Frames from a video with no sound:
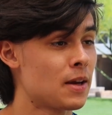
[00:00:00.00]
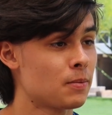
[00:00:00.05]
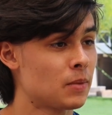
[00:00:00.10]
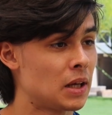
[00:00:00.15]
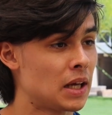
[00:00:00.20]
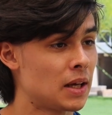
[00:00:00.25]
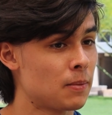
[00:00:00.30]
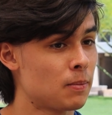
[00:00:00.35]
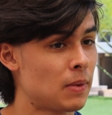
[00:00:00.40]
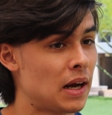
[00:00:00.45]
am
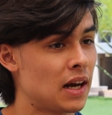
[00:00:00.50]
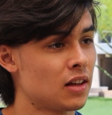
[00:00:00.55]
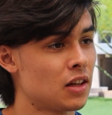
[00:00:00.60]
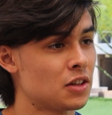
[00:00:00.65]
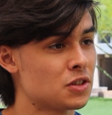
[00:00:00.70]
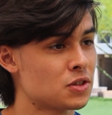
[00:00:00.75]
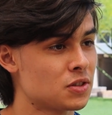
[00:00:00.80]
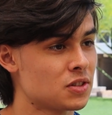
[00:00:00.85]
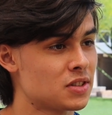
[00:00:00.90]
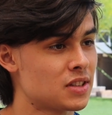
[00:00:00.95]
a
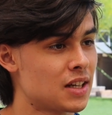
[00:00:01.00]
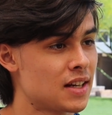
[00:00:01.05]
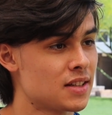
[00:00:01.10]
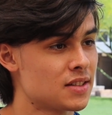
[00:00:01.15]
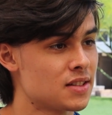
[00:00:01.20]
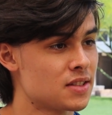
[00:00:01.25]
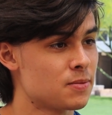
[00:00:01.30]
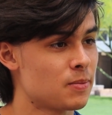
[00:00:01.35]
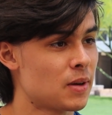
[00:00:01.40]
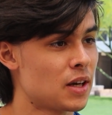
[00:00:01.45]
biological
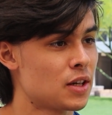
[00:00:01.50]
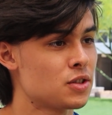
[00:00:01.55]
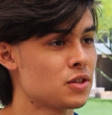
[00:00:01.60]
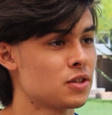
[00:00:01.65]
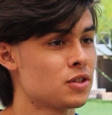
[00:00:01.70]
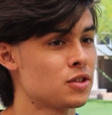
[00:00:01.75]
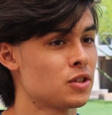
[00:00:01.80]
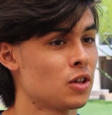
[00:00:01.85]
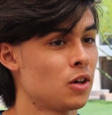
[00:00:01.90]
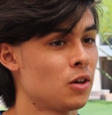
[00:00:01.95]
sciences
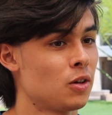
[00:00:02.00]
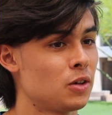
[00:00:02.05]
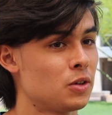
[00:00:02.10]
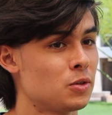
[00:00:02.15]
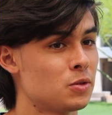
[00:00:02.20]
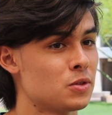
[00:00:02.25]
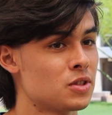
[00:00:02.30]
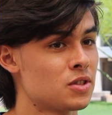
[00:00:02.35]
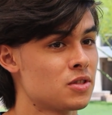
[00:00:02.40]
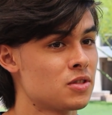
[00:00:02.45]
major, so it
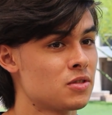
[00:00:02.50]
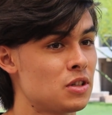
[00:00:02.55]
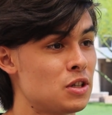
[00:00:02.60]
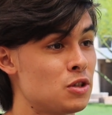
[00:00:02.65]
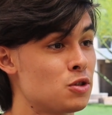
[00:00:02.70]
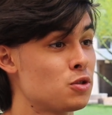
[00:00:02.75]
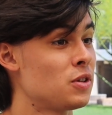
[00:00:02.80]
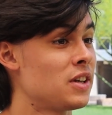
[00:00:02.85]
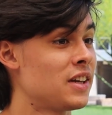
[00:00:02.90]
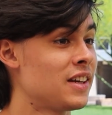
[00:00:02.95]
was
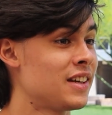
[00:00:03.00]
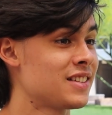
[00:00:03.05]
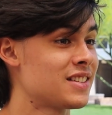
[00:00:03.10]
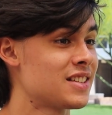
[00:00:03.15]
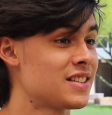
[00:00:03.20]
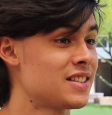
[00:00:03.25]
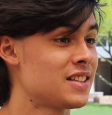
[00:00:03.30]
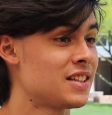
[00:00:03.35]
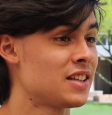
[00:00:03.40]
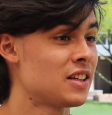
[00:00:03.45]
intriguing
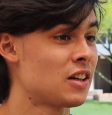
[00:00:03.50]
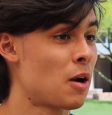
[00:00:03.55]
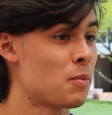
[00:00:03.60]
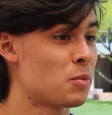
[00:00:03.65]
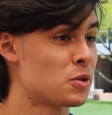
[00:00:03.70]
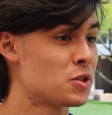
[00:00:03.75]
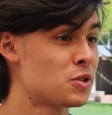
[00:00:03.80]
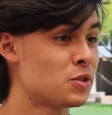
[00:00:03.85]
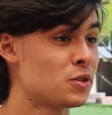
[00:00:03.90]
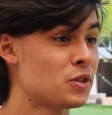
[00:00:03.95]
to see an
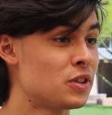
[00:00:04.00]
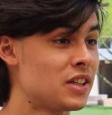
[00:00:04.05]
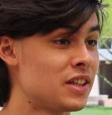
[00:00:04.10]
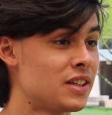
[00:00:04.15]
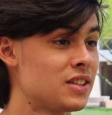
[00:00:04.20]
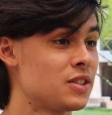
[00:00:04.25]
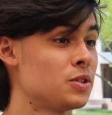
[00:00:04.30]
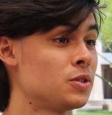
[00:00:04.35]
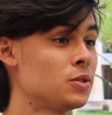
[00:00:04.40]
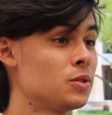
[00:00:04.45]

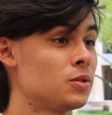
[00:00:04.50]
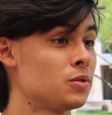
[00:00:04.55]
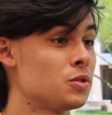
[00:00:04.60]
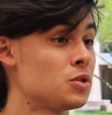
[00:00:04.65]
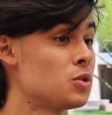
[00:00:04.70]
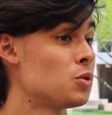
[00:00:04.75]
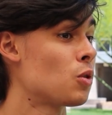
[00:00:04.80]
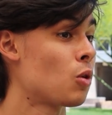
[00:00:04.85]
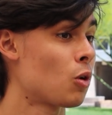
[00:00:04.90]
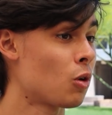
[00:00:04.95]
opportunity to
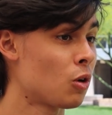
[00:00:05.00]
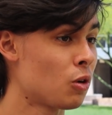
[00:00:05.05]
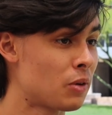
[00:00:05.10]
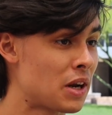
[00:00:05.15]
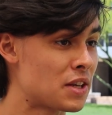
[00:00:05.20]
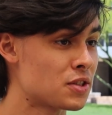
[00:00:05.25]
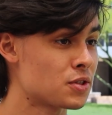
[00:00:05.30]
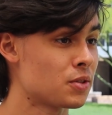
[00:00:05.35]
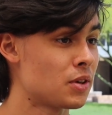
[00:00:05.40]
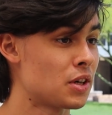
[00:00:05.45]
do coral
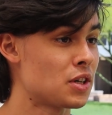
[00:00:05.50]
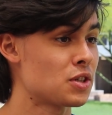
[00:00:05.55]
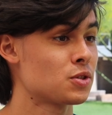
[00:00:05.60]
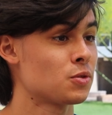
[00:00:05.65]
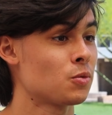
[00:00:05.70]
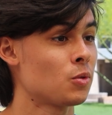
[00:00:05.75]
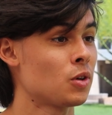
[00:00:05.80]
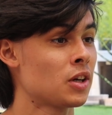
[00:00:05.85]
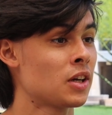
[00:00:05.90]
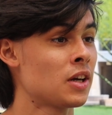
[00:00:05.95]

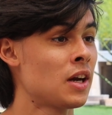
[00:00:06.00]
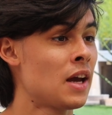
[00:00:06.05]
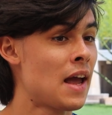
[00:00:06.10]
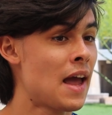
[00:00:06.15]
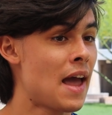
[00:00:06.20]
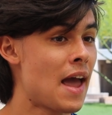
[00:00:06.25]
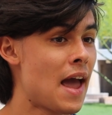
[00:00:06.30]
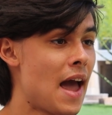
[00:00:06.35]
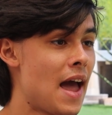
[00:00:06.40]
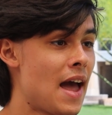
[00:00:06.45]
restoration work.
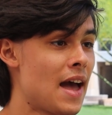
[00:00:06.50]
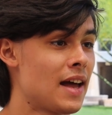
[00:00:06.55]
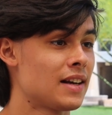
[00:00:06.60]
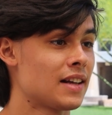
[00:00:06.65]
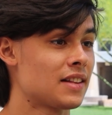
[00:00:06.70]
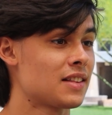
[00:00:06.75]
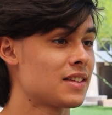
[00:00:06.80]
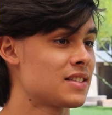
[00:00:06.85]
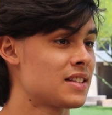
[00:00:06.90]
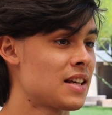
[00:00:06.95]
And
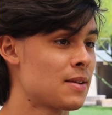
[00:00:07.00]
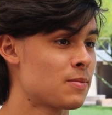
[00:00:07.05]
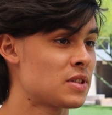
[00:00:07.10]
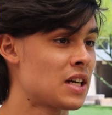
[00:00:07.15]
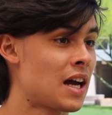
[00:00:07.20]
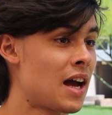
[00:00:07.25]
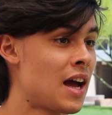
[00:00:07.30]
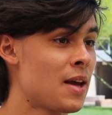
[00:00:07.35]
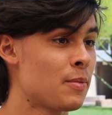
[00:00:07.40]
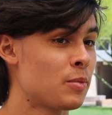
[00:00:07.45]
at the same
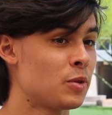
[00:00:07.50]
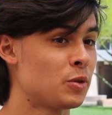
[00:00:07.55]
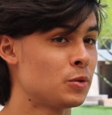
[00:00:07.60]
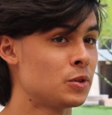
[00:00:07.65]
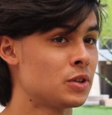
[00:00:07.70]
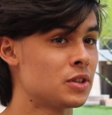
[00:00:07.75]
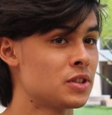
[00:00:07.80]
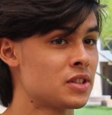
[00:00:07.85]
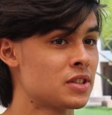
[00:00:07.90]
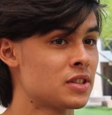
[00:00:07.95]
time, it
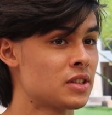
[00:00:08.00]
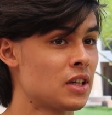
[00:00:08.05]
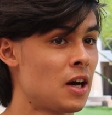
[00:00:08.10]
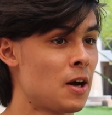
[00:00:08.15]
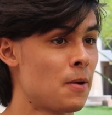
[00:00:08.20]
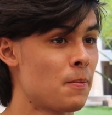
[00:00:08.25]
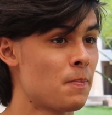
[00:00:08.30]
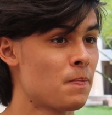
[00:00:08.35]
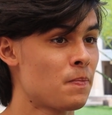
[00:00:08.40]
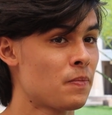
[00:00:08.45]
was,
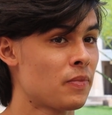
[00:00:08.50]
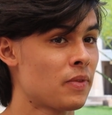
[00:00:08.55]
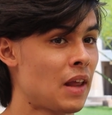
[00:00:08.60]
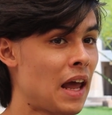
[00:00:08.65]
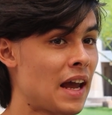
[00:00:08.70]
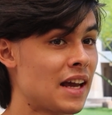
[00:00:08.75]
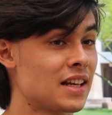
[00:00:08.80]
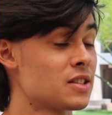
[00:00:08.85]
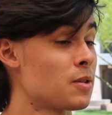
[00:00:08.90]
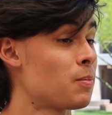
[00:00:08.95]

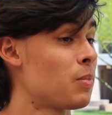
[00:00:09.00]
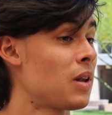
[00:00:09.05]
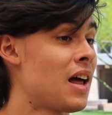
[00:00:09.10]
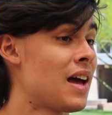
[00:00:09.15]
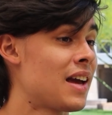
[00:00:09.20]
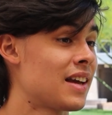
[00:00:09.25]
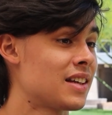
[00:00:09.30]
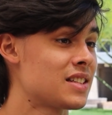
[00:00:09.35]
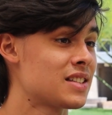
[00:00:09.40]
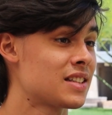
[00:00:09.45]
I guess,
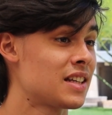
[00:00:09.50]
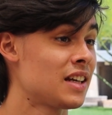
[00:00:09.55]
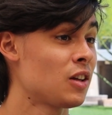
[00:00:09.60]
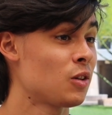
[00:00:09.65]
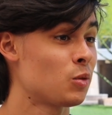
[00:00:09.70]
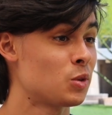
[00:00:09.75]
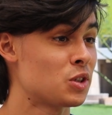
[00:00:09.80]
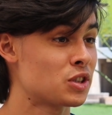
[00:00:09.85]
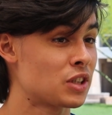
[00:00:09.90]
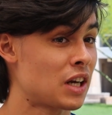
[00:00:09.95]
applying a
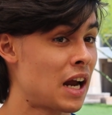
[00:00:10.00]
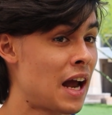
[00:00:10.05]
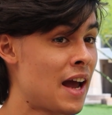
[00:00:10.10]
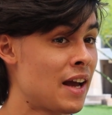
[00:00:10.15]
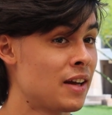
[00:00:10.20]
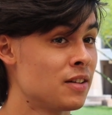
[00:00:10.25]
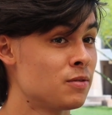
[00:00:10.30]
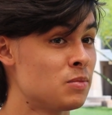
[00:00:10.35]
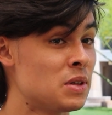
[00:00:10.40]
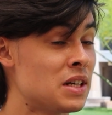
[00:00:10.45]
skill which
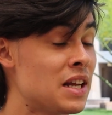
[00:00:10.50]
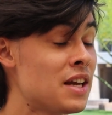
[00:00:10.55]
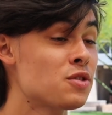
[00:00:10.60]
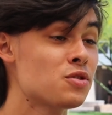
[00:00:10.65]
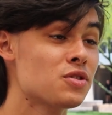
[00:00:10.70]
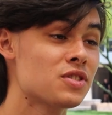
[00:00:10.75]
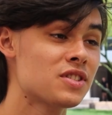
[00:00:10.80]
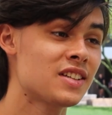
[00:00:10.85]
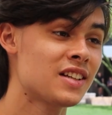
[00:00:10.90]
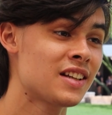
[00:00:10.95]
I had been
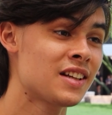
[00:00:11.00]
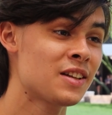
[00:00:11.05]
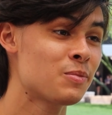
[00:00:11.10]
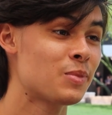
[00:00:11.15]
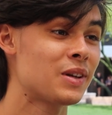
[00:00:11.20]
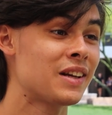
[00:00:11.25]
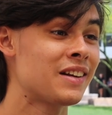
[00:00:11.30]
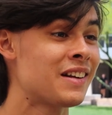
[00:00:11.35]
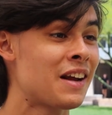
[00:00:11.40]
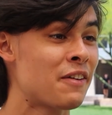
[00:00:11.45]
interested in
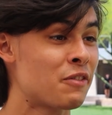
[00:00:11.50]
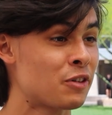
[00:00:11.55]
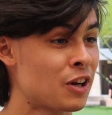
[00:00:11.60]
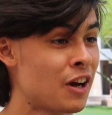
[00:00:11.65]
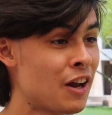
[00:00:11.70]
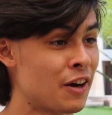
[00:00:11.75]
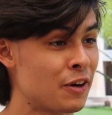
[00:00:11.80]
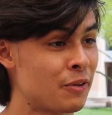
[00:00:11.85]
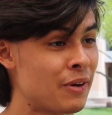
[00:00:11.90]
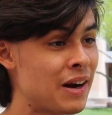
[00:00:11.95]
but had never
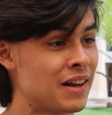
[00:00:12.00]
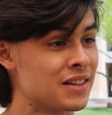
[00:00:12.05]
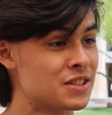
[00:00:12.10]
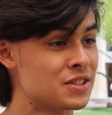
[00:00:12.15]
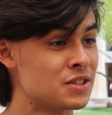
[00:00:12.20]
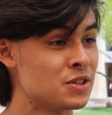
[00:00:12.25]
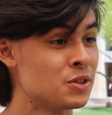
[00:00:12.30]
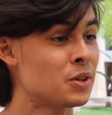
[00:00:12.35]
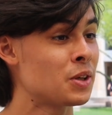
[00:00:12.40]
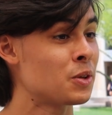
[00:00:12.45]
gotten around
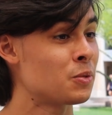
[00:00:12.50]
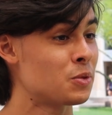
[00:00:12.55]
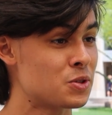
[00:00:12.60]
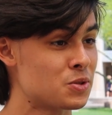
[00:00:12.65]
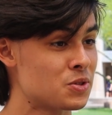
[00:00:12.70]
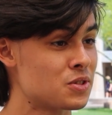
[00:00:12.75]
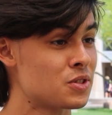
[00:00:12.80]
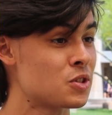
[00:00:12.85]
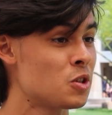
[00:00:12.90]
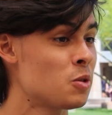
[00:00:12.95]
to doing,
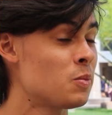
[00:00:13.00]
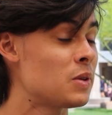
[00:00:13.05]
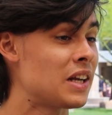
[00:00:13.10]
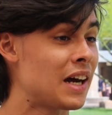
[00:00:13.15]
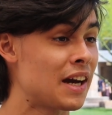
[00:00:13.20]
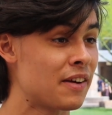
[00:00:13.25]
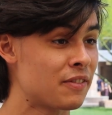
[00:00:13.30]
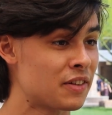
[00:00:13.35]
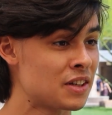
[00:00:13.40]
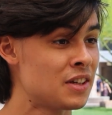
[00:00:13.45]
which was scuba
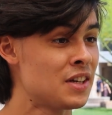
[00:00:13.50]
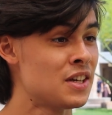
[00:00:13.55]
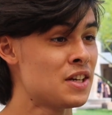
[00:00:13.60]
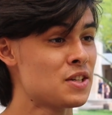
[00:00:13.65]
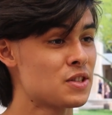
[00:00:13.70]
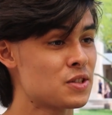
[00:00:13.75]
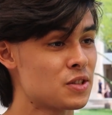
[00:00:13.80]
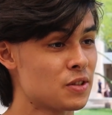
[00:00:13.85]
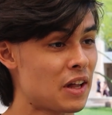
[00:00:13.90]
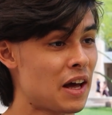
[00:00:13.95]
diving.
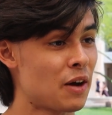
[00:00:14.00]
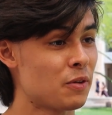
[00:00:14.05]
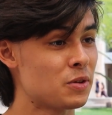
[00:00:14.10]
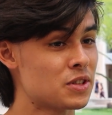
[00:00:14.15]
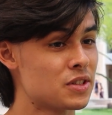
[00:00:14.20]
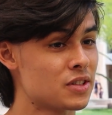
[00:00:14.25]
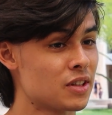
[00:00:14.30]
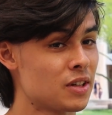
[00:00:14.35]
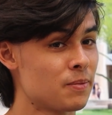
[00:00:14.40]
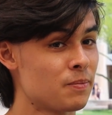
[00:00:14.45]
So that
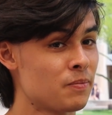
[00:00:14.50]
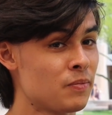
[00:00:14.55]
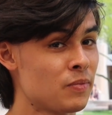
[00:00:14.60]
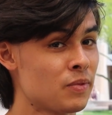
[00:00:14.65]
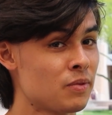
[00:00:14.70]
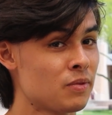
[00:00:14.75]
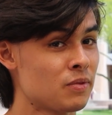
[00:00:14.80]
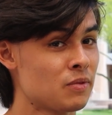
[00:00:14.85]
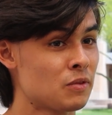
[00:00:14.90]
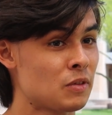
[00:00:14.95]
was,
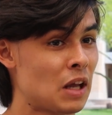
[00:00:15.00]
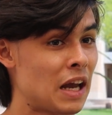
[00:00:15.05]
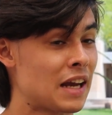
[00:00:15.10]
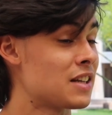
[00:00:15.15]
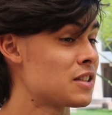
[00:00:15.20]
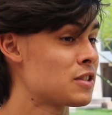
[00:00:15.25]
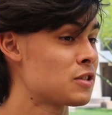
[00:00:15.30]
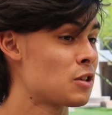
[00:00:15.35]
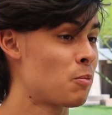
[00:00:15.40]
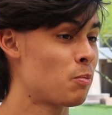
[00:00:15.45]
I
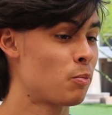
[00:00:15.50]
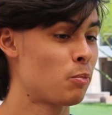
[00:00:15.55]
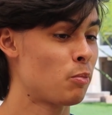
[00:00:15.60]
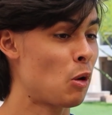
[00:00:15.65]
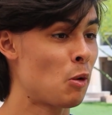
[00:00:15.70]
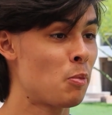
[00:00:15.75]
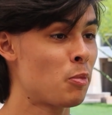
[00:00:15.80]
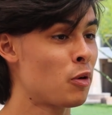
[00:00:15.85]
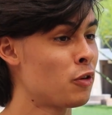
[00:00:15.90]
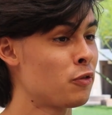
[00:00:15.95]
guess,
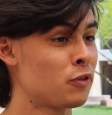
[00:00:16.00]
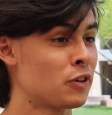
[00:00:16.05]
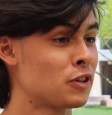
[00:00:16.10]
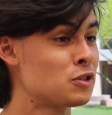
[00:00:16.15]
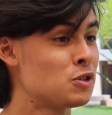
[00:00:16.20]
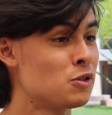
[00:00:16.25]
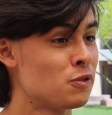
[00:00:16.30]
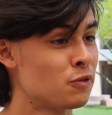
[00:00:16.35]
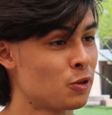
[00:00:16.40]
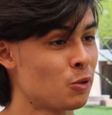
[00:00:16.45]
a perfect
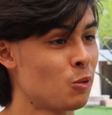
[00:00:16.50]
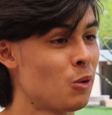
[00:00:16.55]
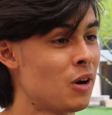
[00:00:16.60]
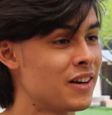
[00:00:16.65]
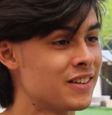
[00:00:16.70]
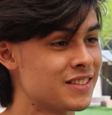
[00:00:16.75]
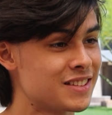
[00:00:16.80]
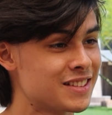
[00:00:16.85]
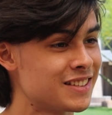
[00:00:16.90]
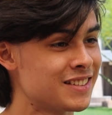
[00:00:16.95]

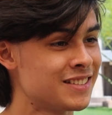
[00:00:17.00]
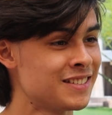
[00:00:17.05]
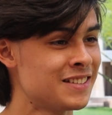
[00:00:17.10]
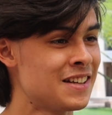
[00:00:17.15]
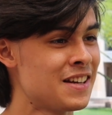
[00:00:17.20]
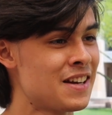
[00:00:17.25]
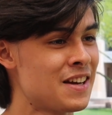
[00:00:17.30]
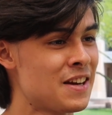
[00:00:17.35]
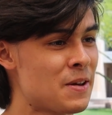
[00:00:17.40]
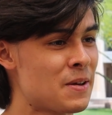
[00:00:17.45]
2-for-1 to
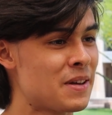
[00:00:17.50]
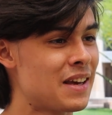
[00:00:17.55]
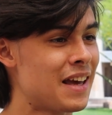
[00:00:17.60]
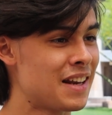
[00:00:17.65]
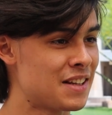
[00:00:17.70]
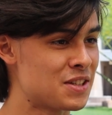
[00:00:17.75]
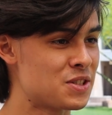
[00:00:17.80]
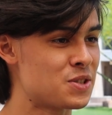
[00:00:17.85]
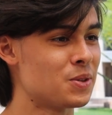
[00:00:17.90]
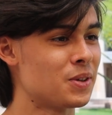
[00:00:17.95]
get
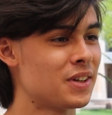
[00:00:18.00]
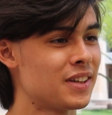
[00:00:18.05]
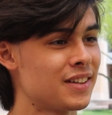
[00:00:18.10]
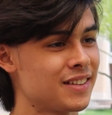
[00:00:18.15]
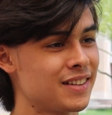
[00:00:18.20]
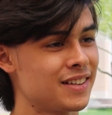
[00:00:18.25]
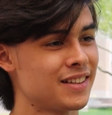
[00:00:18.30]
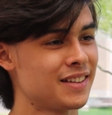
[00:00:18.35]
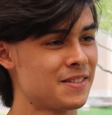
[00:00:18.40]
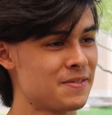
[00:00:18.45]
into it.
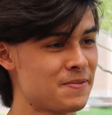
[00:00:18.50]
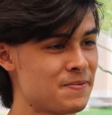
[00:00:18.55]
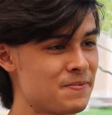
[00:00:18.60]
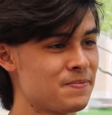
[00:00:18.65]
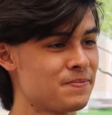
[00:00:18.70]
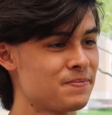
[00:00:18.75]
Yeah.